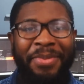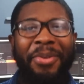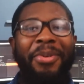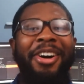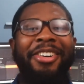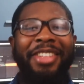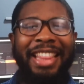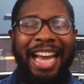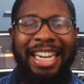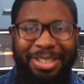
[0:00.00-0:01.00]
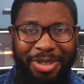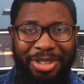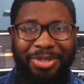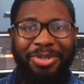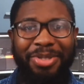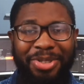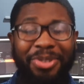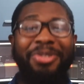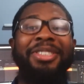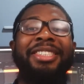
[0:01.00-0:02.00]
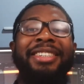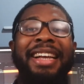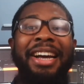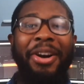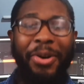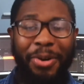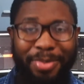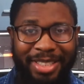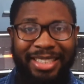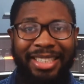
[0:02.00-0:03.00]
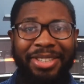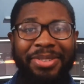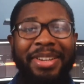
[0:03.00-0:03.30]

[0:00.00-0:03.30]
Well, that's what Cruise Origin hopes to do,